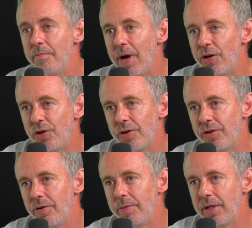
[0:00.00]
measures
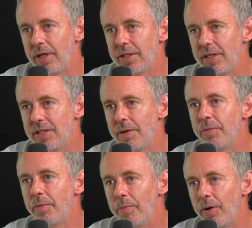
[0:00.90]
your PTSD
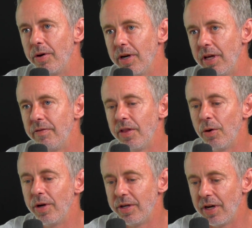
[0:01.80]
symptom burden, even
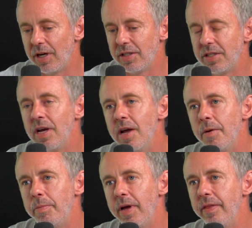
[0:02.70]
though it does
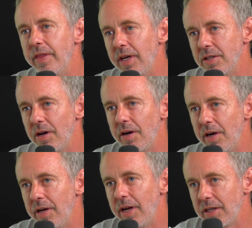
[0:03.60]
pin things on an
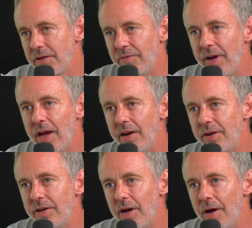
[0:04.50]
index
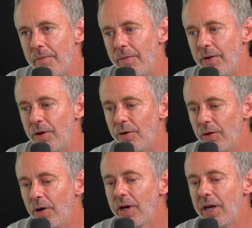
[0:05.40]
event. You're
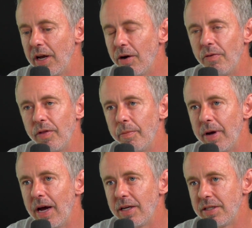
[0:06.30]
looking at over the
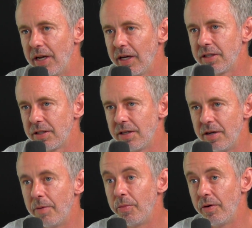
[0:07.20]
past X
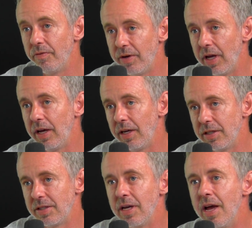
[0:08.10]
number of
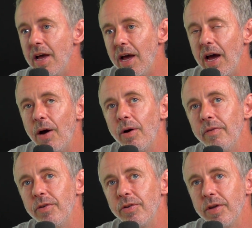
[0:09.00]
days, how
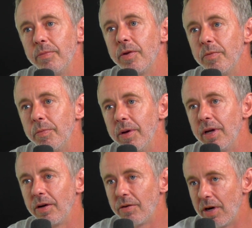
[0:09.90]
have your symptoms
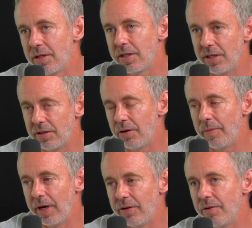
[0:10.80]
been across these
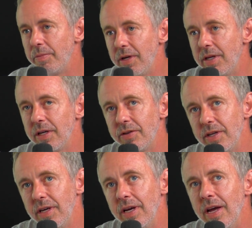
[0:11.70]
domains of
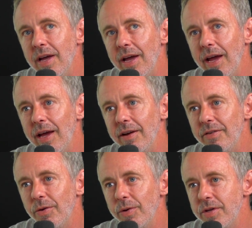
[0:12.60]
PTSD? And
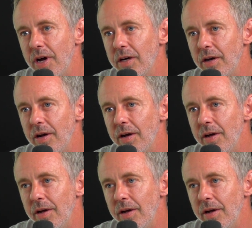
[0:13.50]
so it's not going